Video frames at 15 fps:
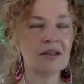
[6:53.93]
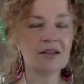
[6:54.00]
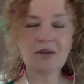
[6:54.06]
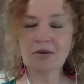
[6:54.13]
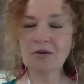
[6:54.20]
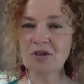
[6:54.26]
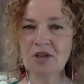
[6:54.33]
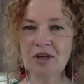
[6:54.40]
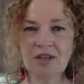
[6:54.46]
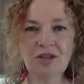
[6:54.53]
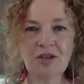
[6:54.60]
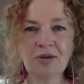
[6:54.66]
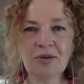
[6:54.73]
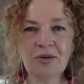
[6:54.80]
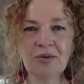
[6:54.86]
Don't judge
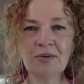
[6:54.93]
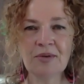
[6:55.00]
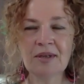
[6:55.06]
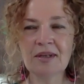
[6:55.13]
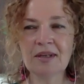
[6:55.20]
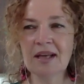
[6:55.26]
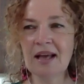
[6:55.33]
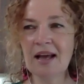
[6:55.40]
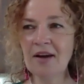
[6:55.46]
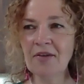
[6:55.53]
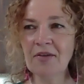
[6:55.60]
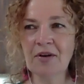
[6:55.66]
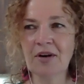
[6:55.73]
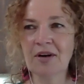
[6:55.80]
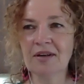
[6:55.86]
you
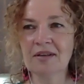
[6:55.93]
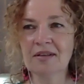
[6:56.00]
ever.